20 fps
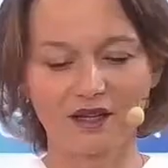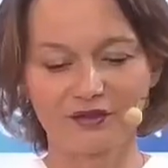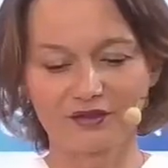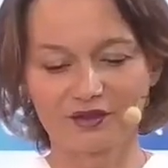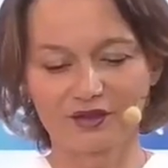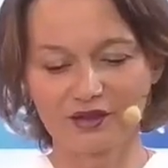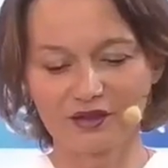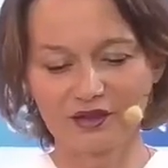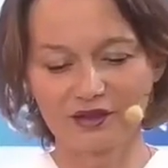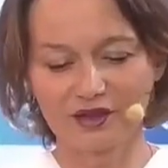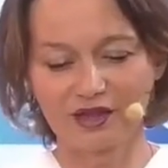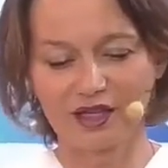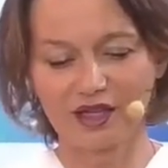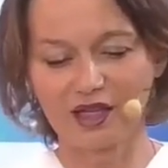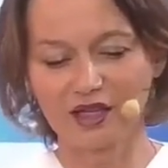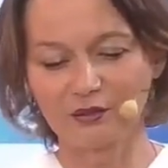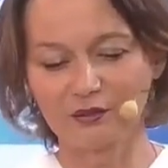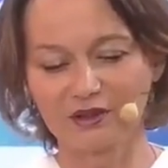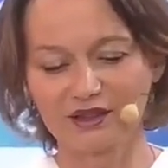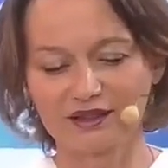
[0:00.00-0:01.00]
after,
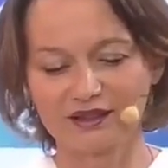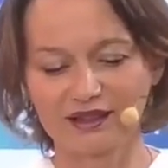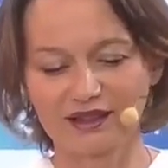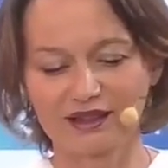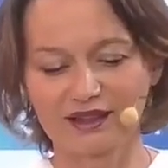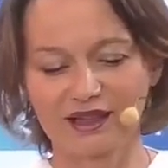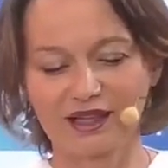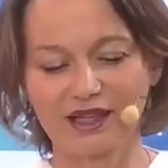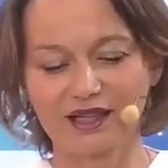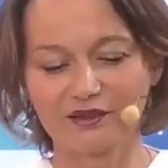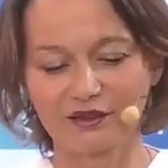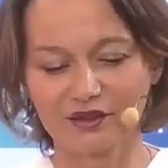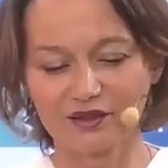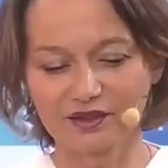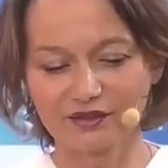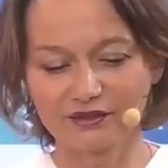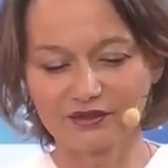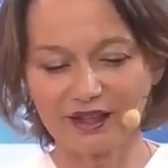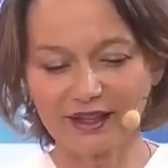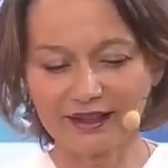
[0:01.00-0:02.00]
I will take
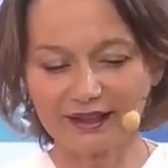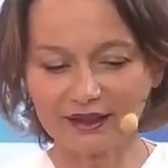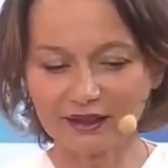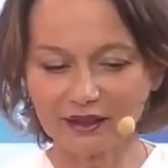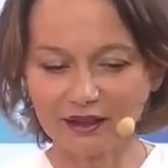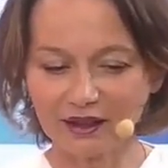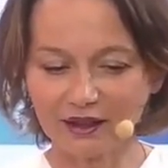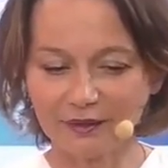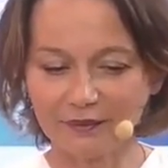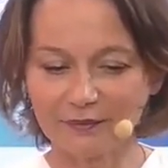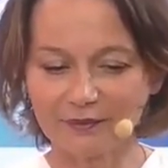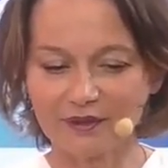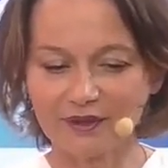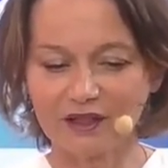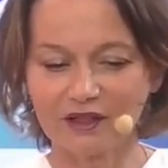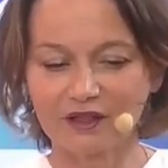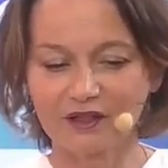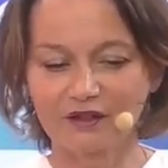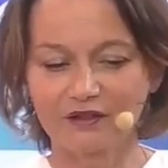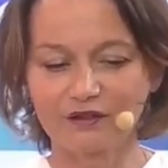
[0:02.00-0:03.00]
another vial
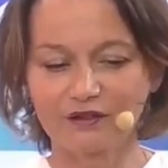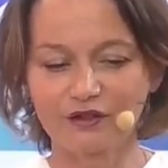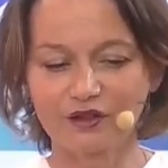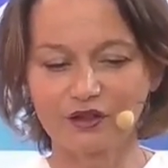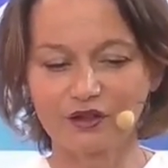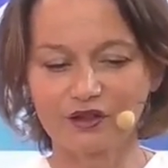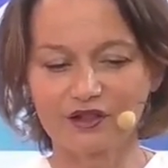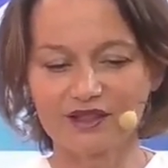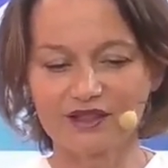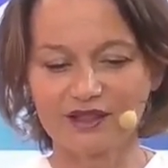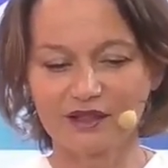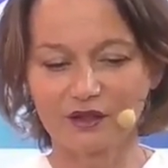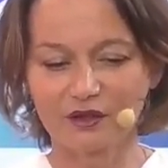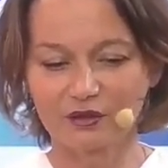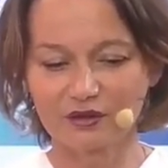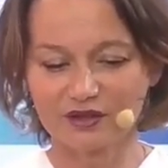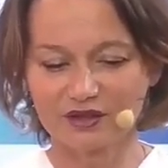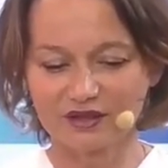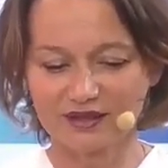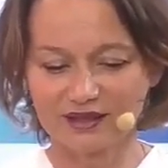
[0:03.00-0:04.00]
for the
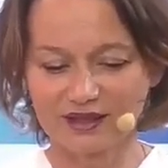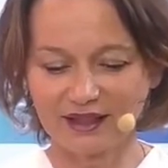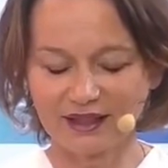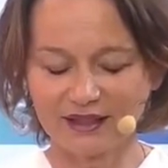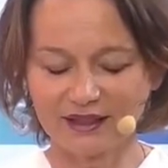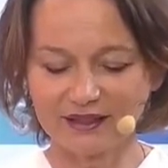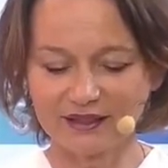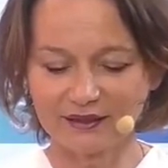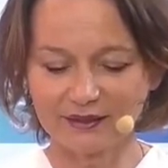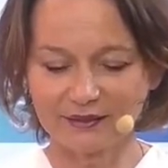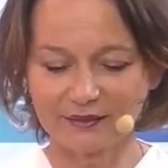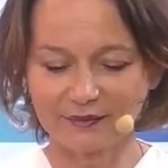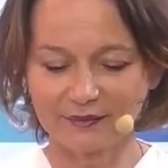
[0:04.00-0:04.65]
other side.